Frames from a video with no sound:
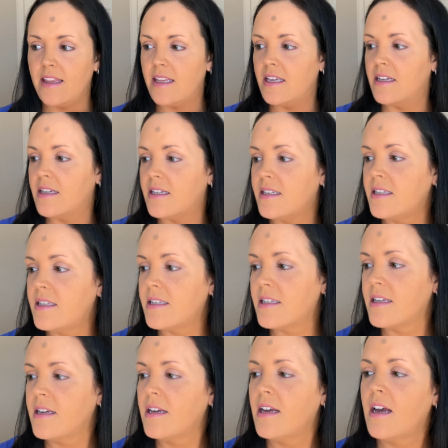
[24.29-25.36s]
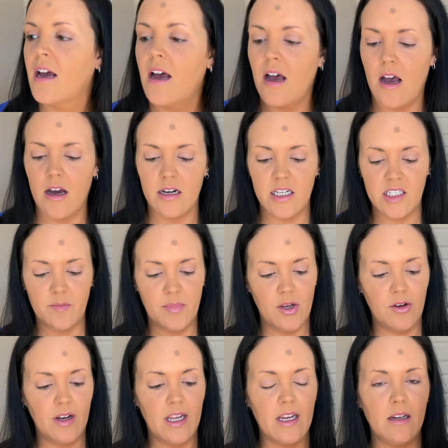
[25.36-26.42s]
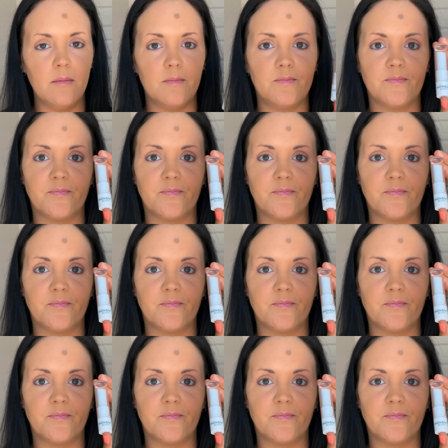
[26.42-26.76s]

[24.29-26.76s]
this Honest Beauty